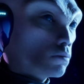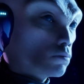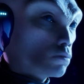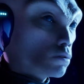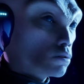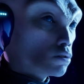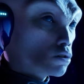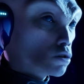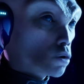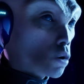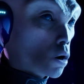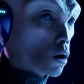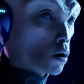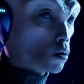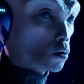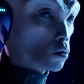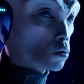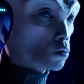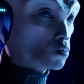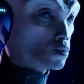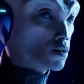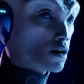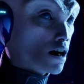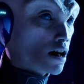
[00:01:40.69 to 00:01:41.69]

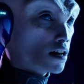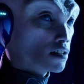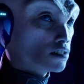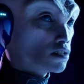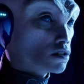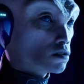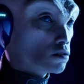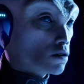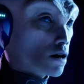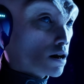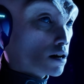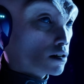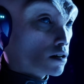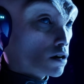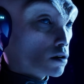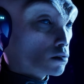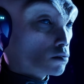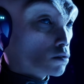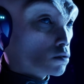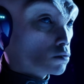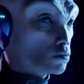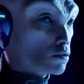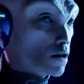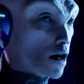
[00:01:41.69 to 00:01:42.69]
Astronomers estimate
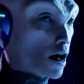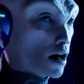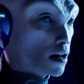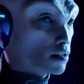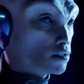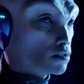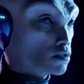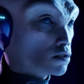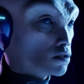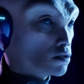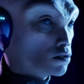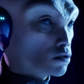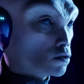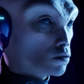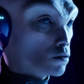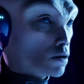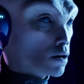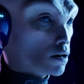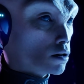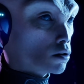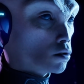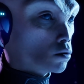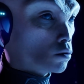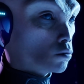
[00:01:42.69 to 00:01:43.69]
that the vastness of
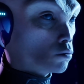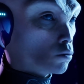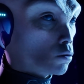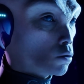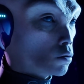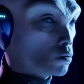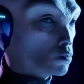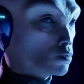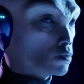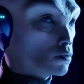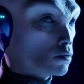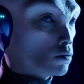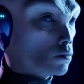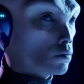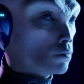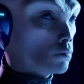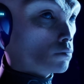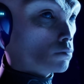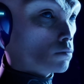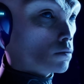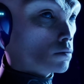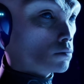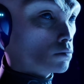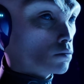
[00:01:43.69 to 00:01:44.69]
the universe,
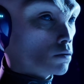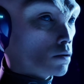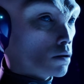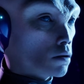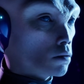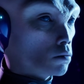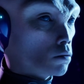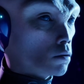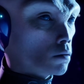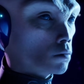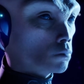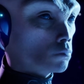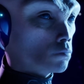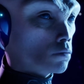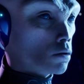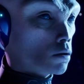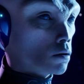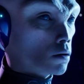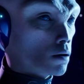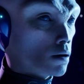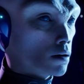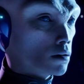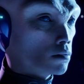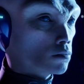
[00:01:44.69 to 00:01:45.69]
replete with
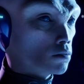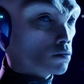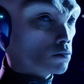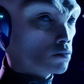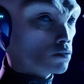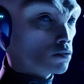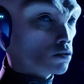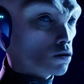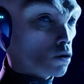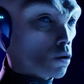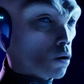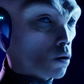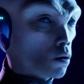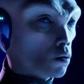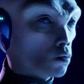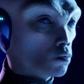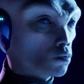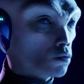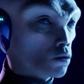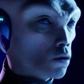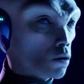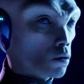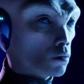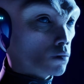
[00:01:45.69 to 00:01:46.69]
billions of
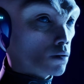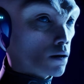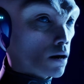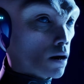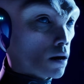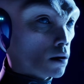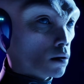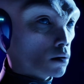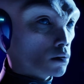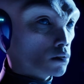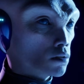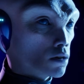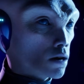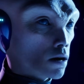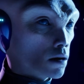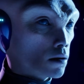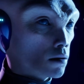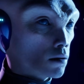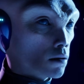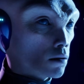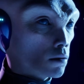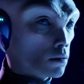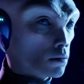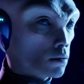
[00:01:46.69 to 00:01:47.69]
stars in our galaxy,